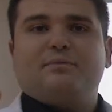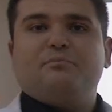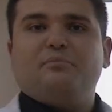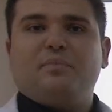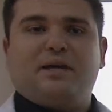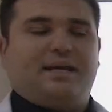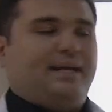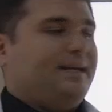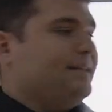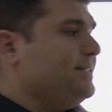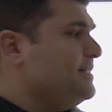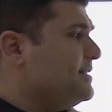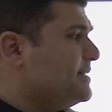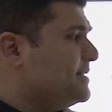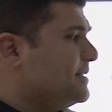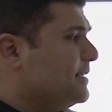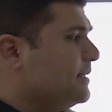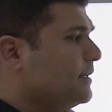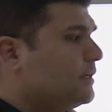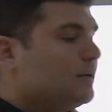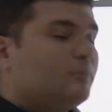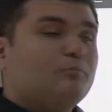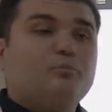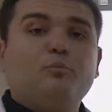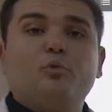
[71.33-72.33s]

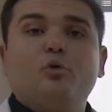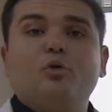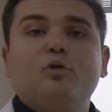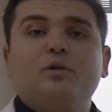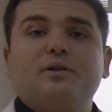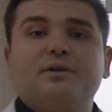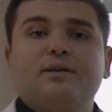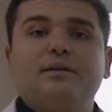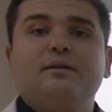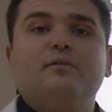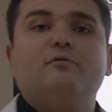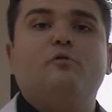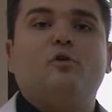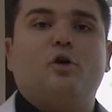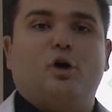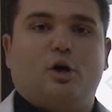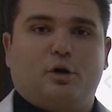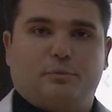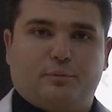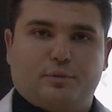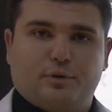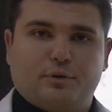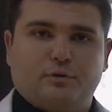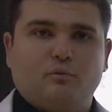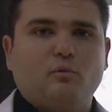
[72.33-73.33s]
means plural verb.